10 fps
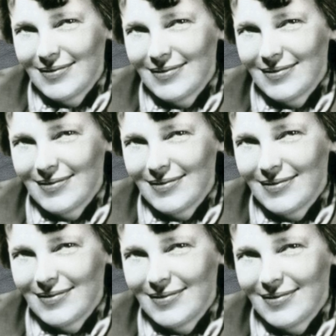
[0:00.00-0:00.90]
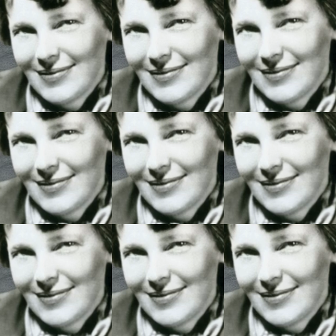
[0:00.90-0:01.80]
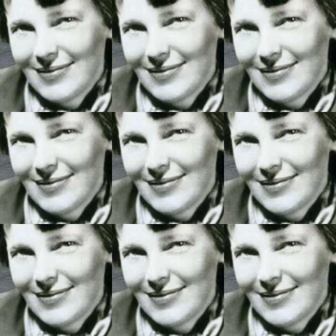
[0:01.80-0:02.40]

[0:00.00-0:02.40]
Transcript: Nobody speaks.